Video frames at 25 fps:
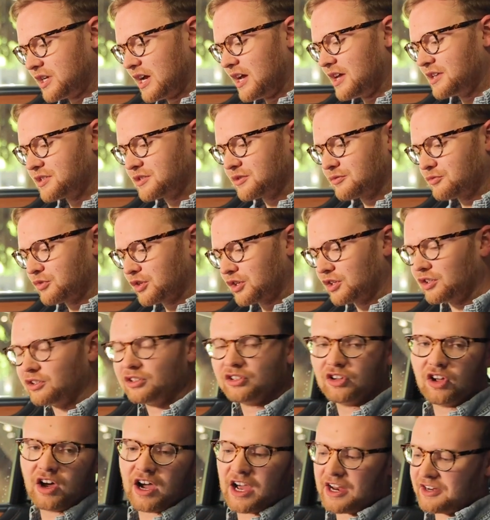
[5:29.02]
has
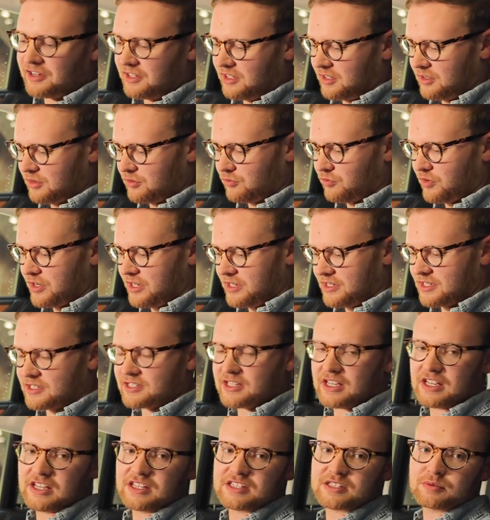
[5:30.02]
reclining rear
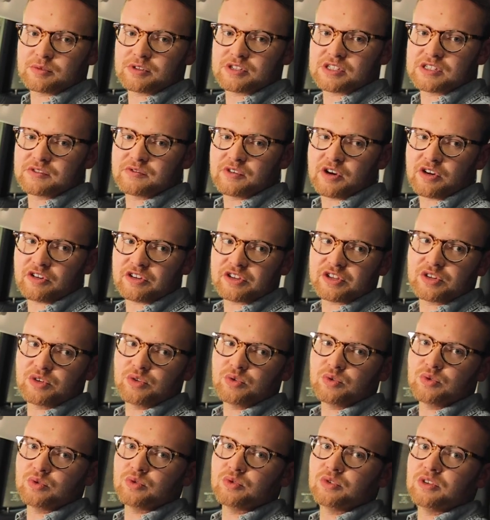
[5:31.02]
seats, which is very
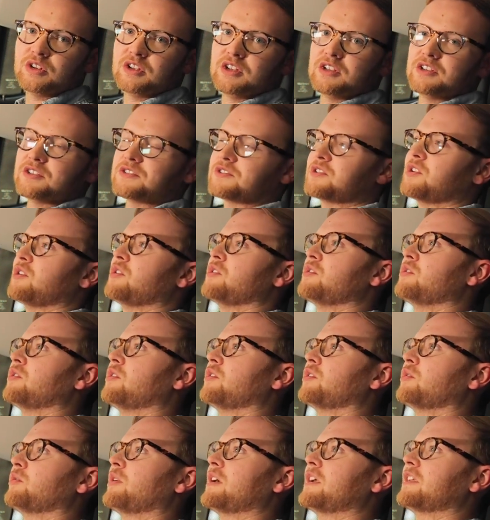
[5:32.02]
cool. So
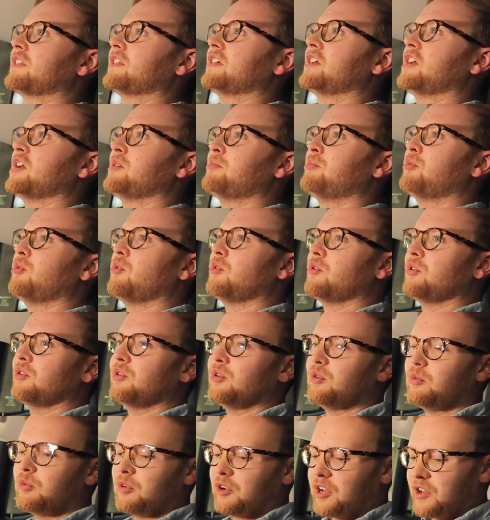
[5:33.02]
on the way to the airport
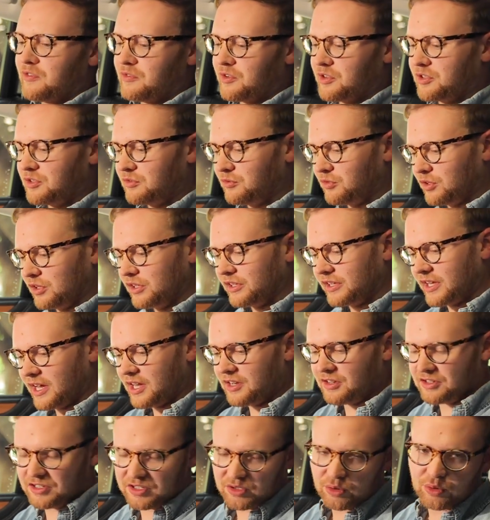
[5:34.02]
or whatever, you really
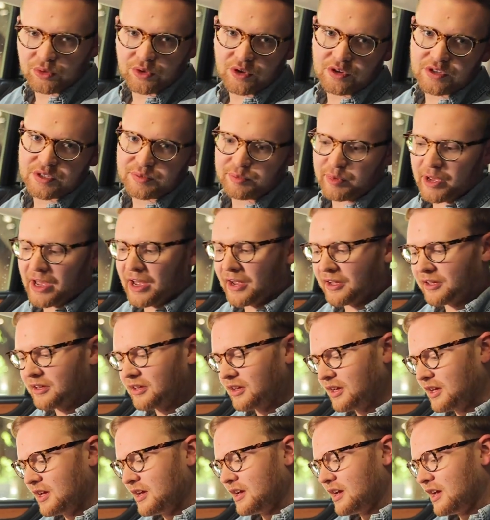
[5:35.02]
can tilt those back
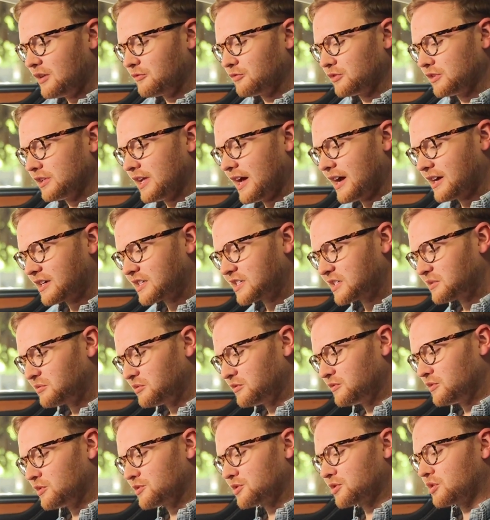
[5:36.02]
and relax.
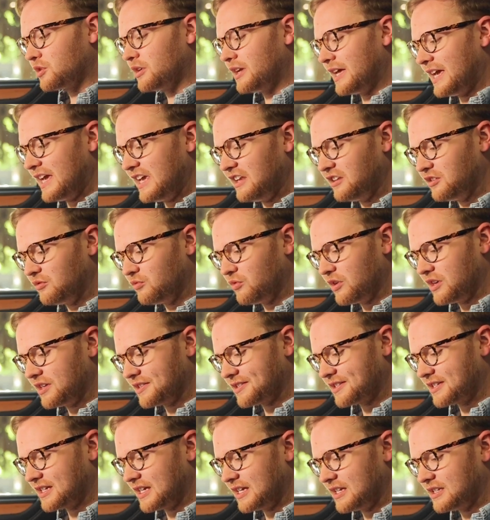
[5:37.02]
We've also got heated rear
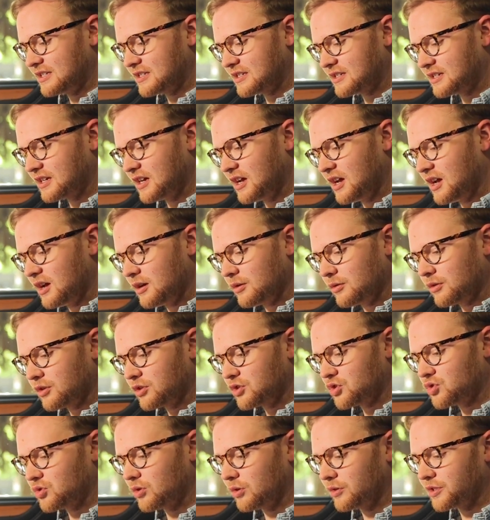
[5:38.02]
seats,
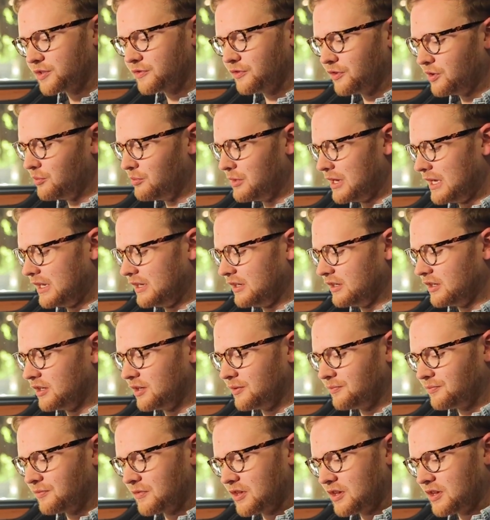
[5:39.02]
controls for the media,